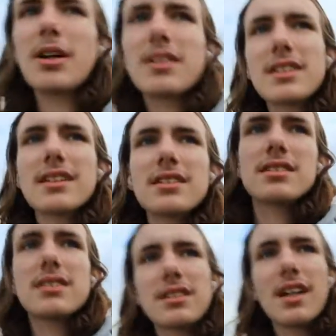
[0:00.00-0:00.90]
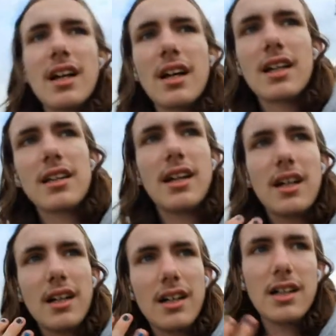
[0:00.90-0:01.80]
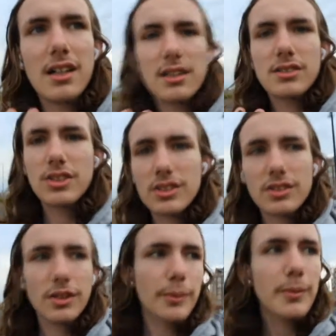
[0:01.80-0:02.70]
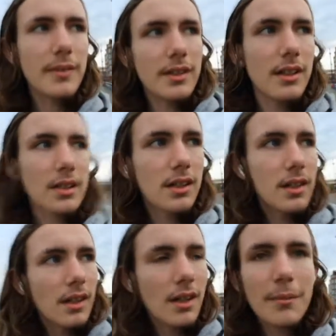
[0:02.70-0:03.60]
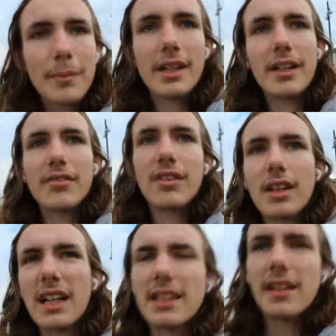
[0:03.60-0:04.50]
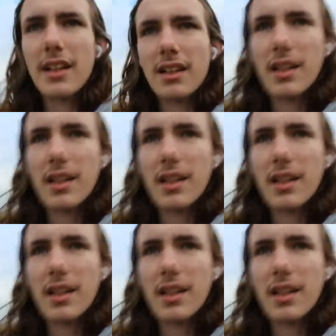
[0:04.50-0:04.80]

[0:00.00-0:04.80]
artists that just don't make you feel anything.